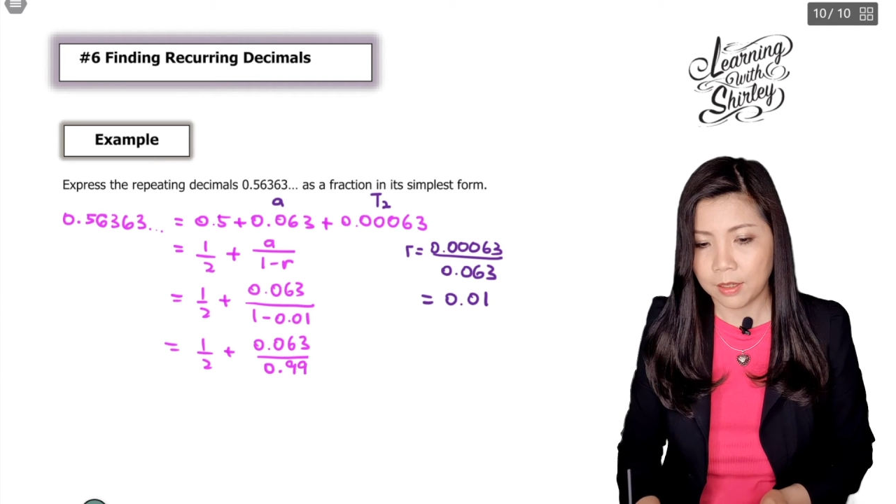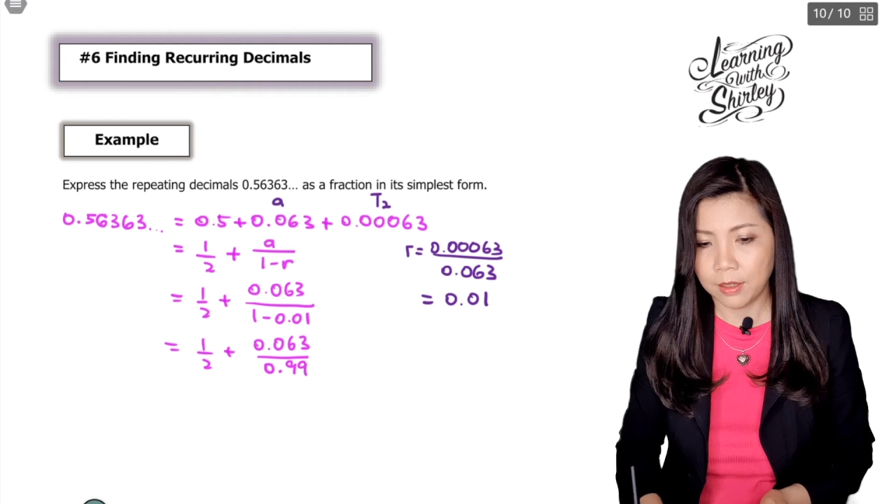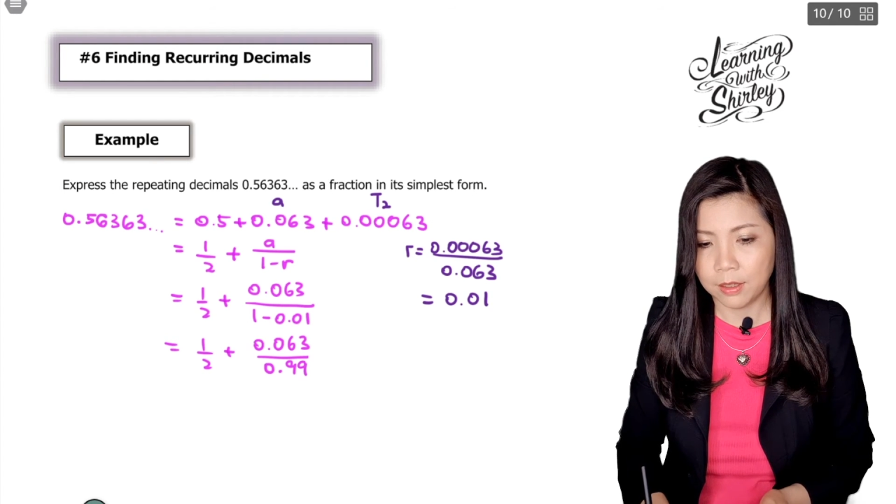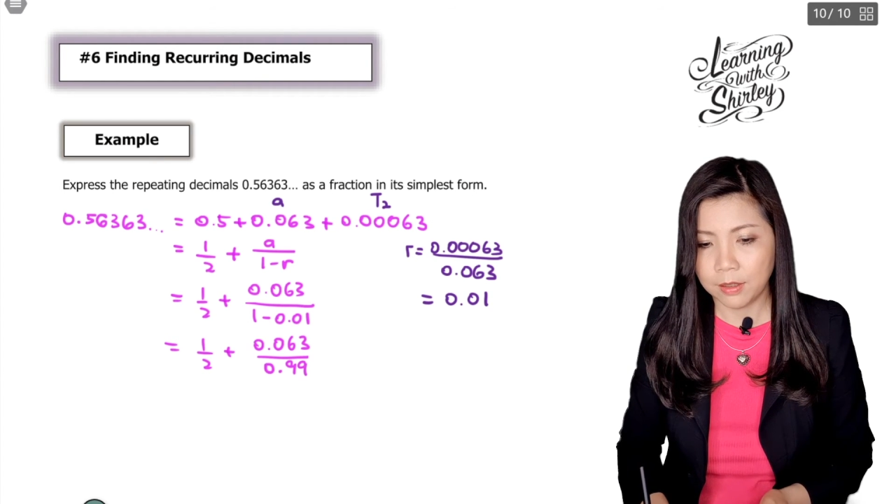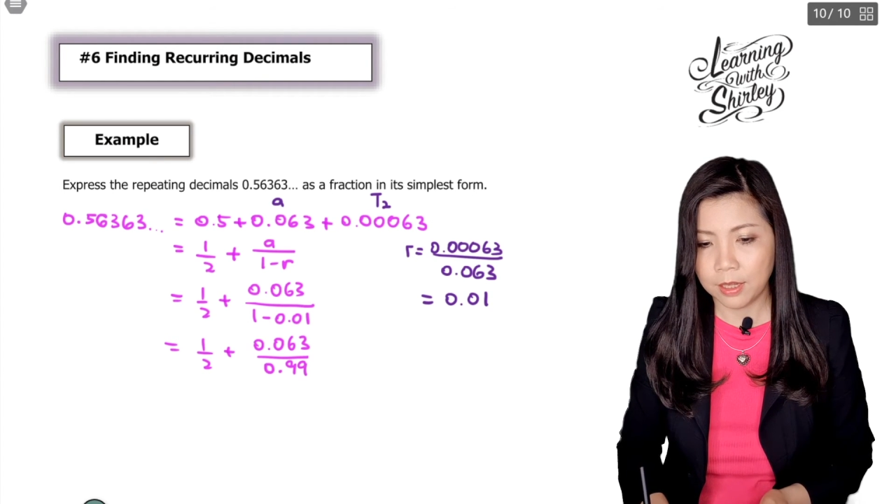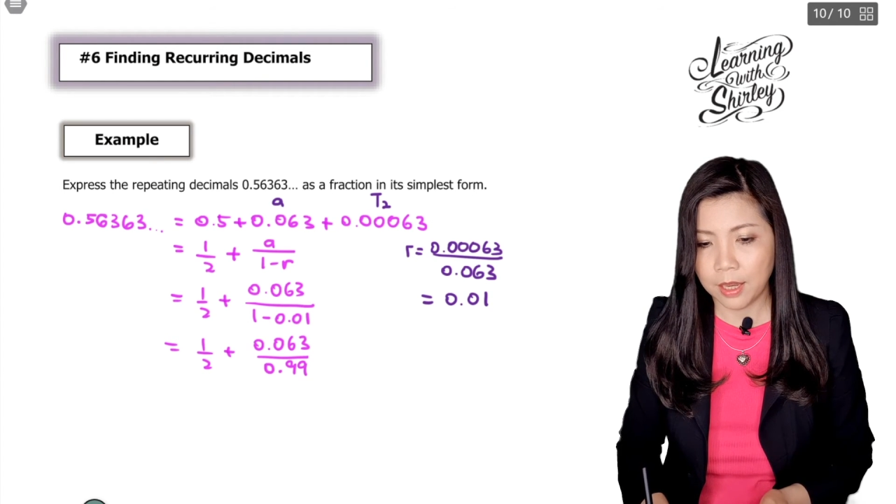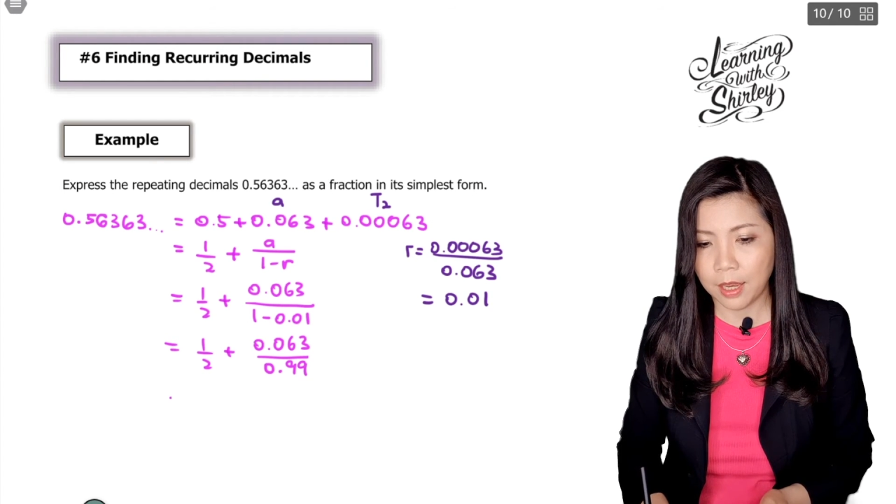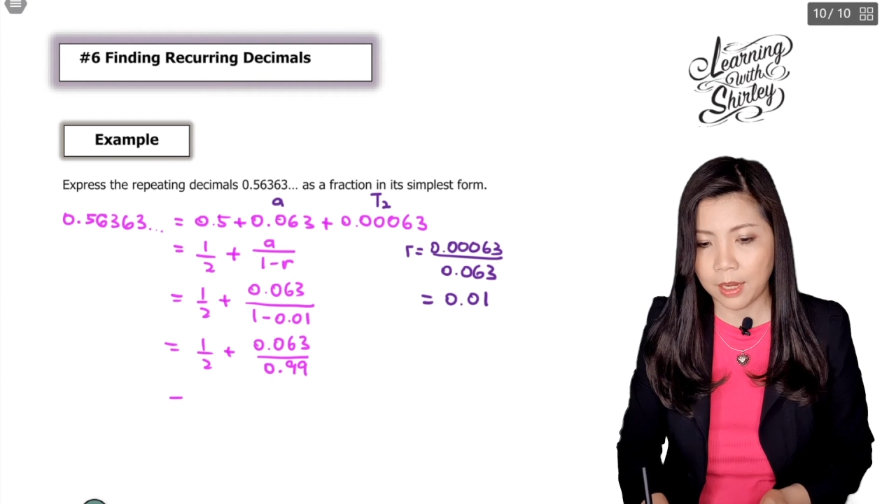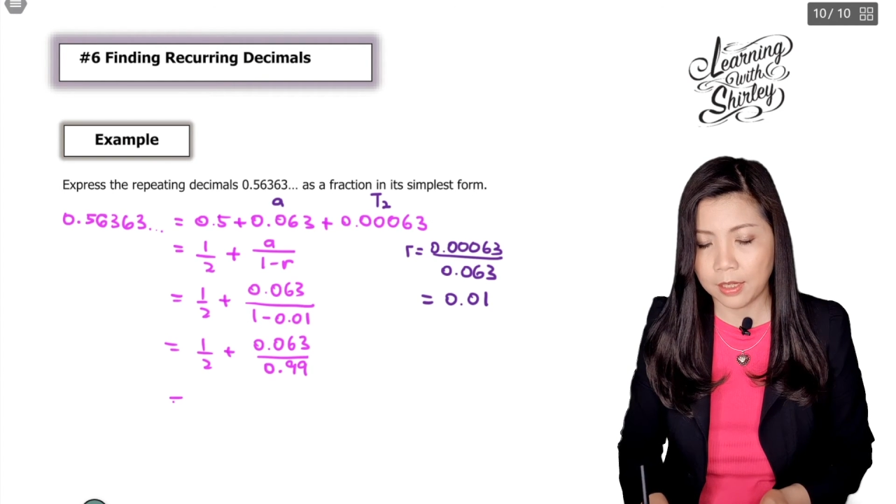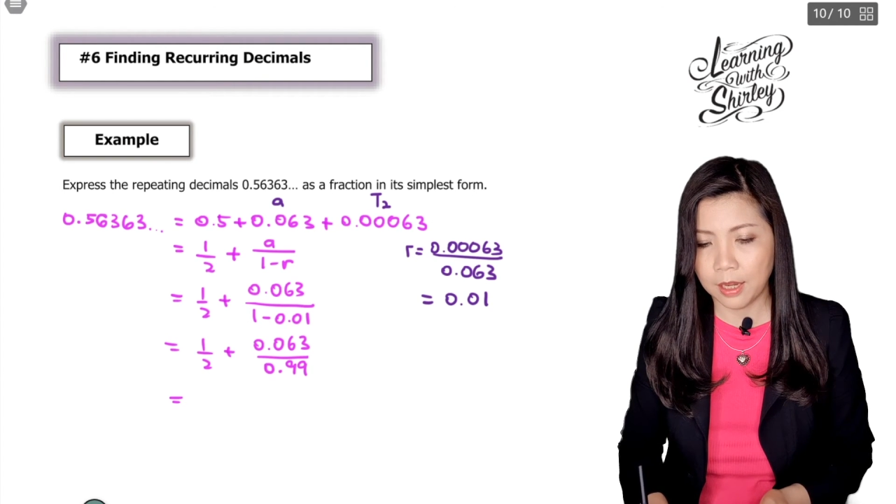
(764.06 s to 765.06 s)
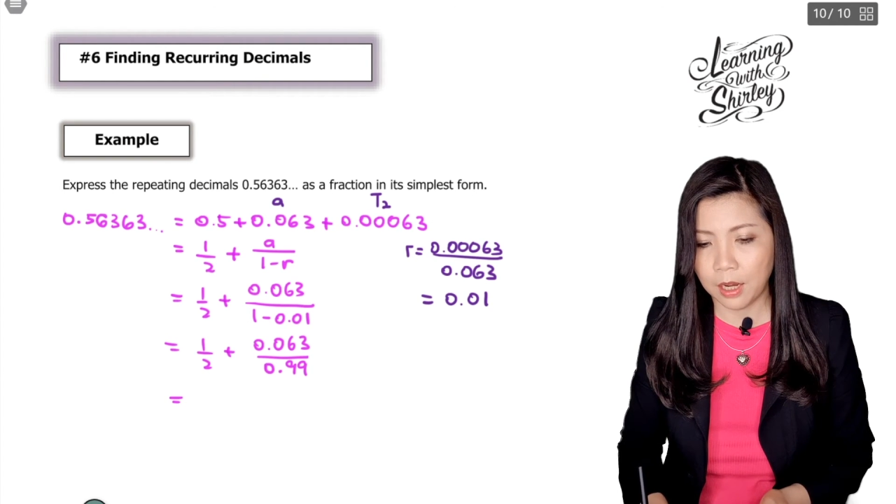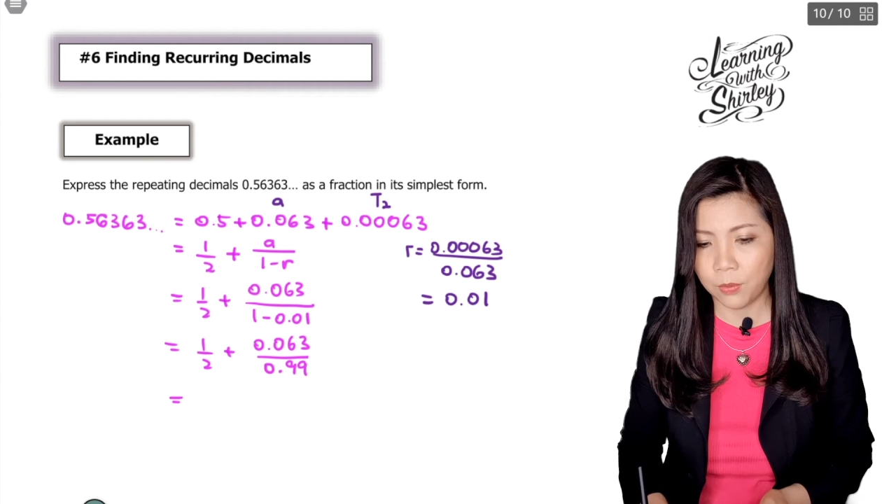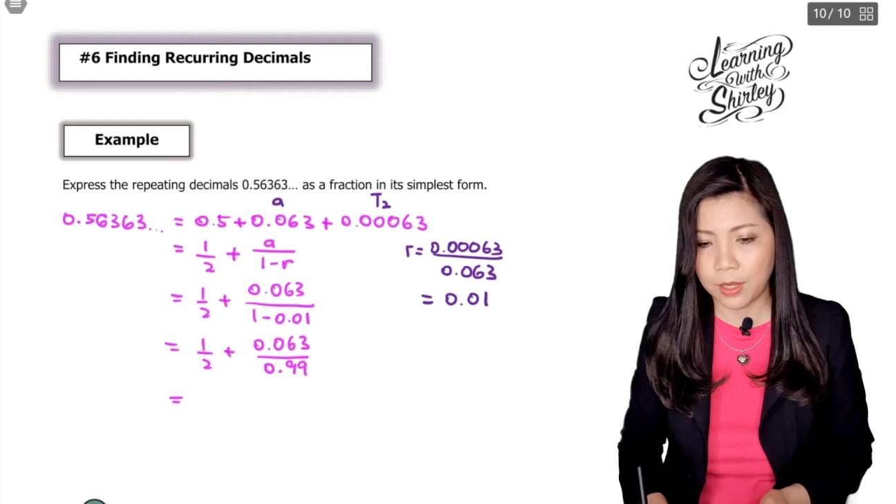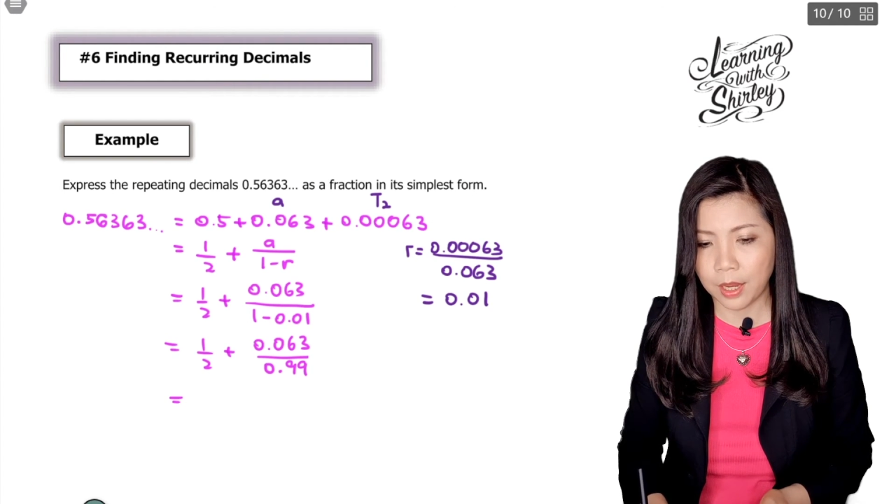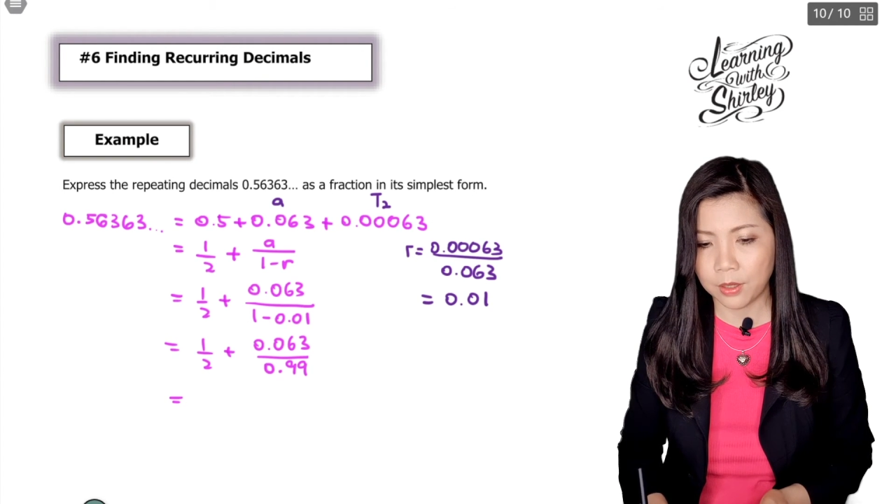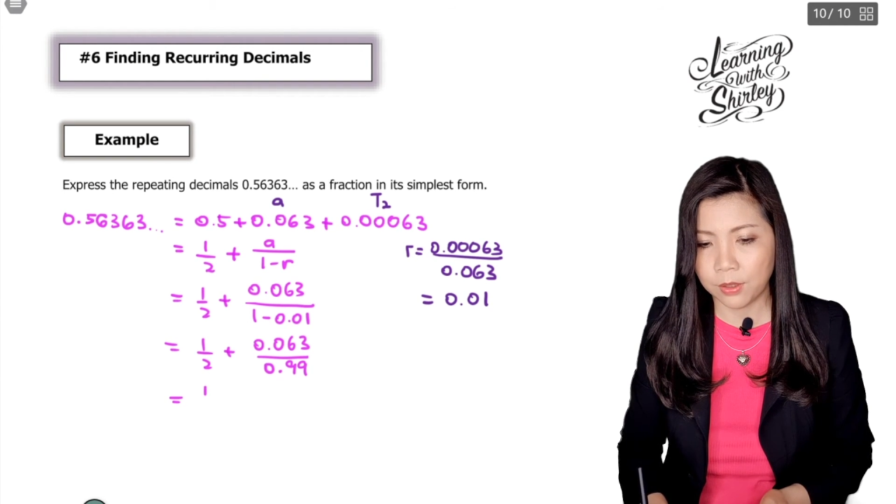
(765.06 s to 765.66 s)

Okay, now we can